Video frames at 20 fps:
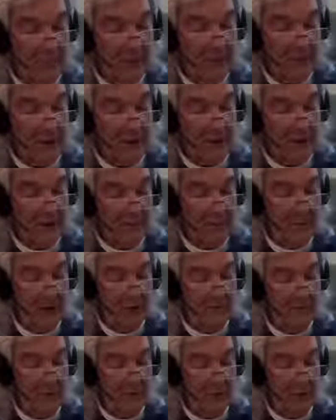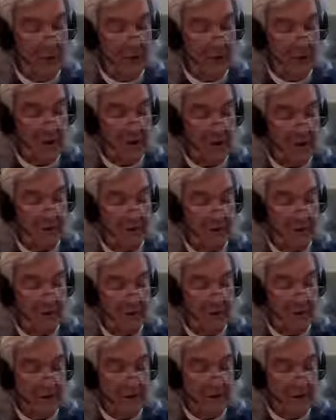will become ever more clear,
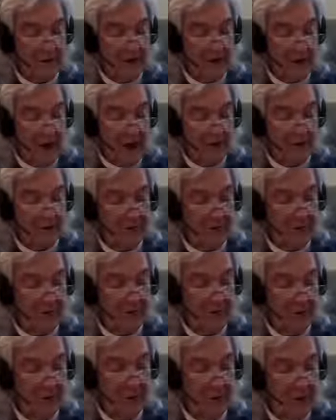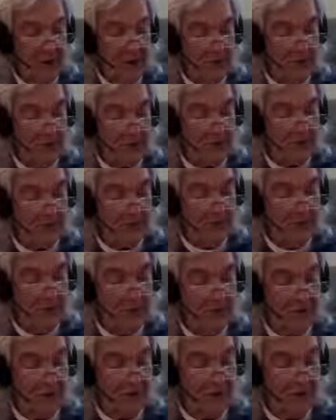and your determination to
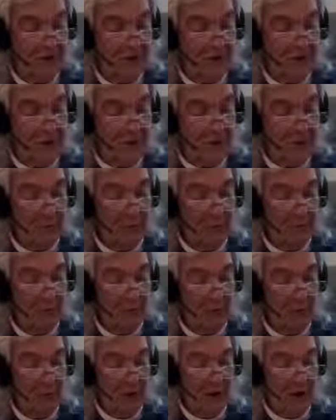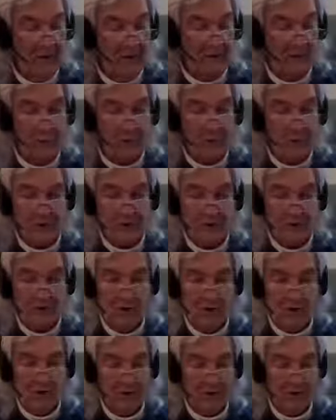reach it will grow ever more
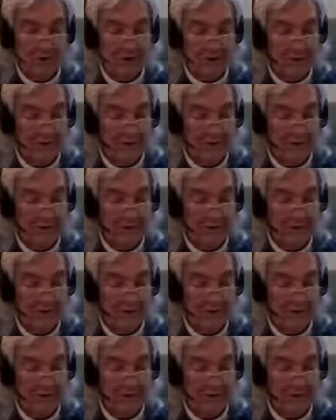strong.